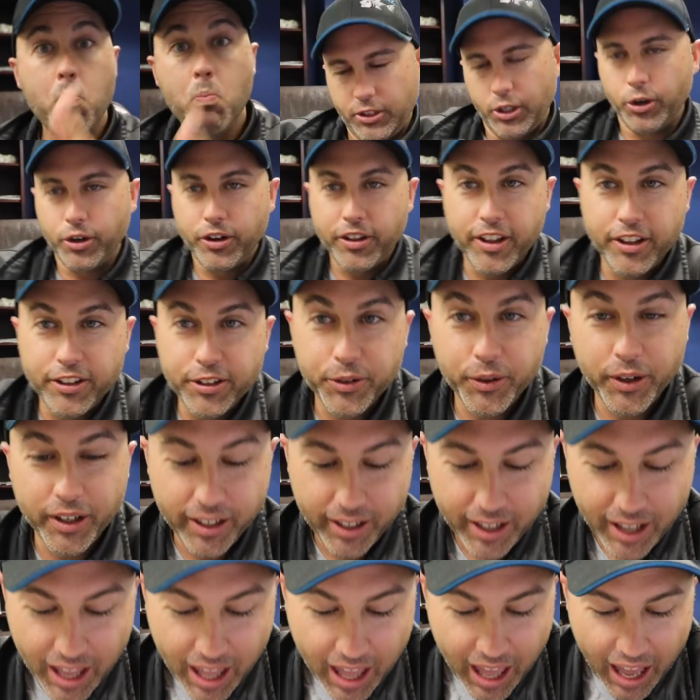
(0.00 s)
Or this
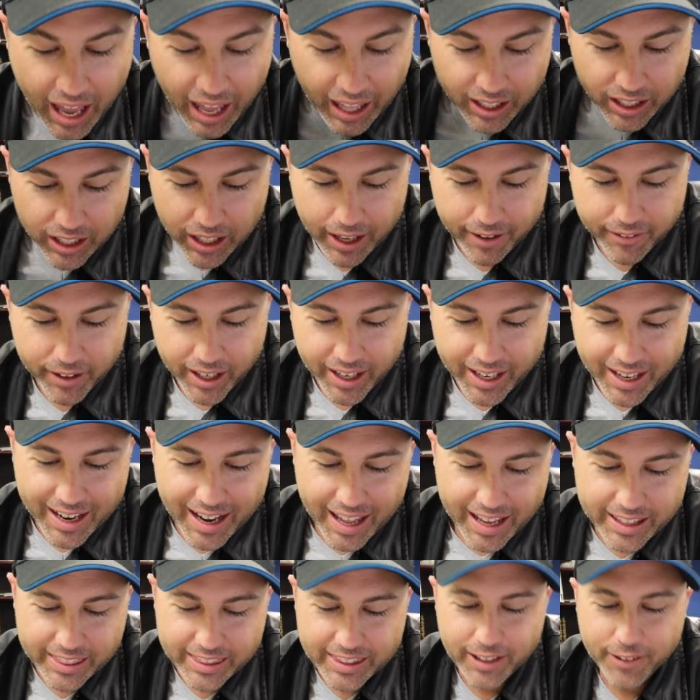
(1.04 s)
one, I love it.
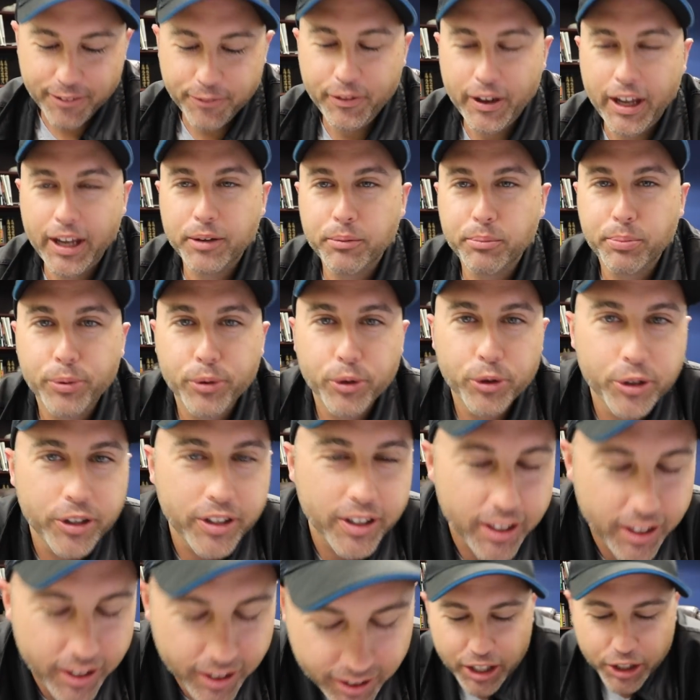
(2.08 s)
Nathan Van
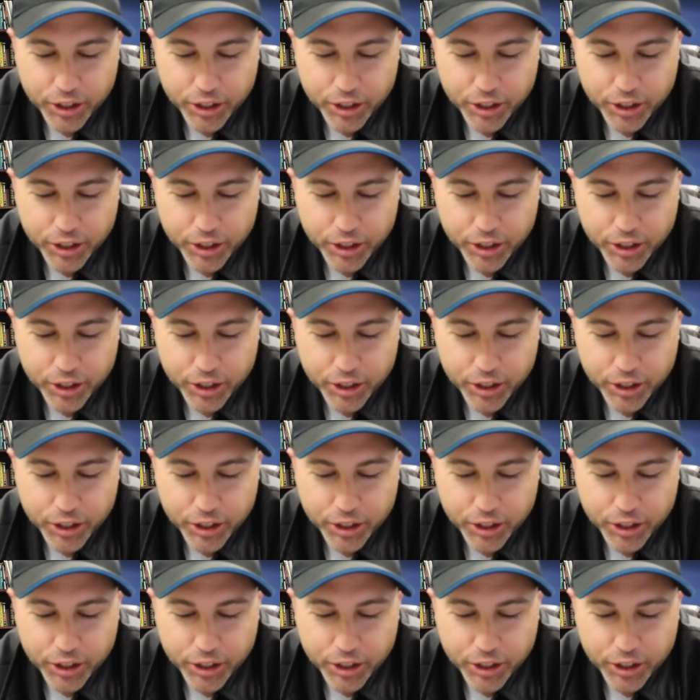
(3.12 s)
Pruyen,